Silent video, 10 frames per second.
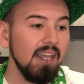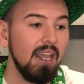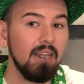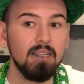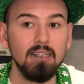
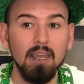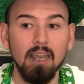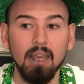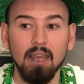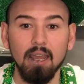And
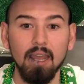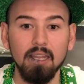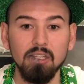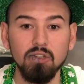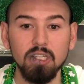
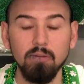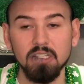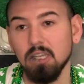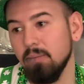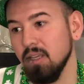usually
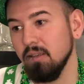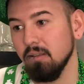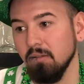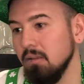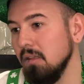when
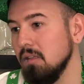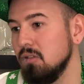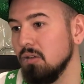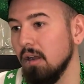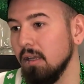somebody
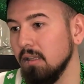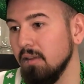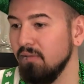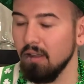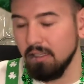is drunk and
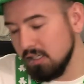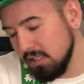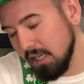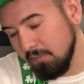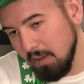they fall, they
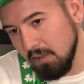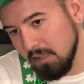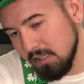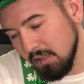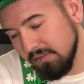usually like maybe
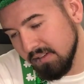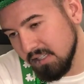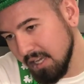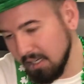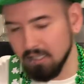they stay there for a
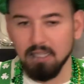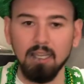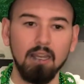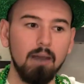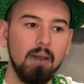second and
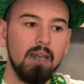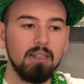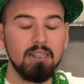they get up.